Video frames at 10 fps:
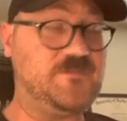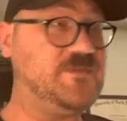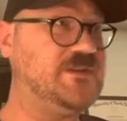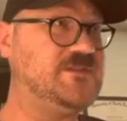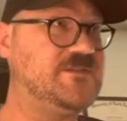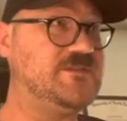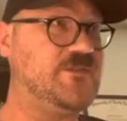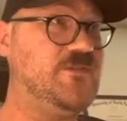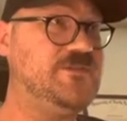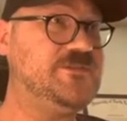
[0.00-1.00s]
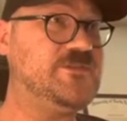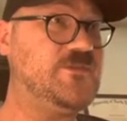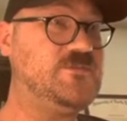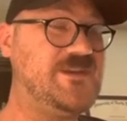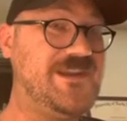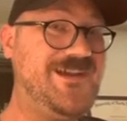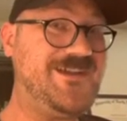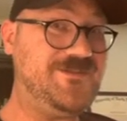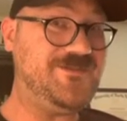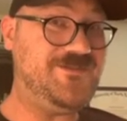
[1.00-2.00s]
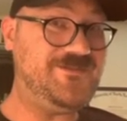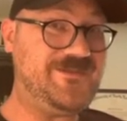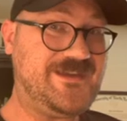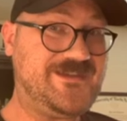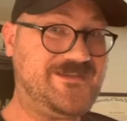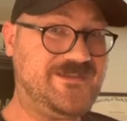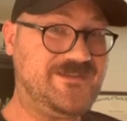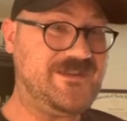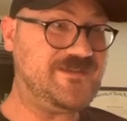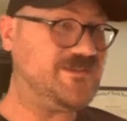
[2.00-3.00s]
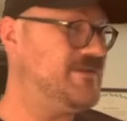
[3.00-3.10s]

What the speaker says: but it is also not all that thick.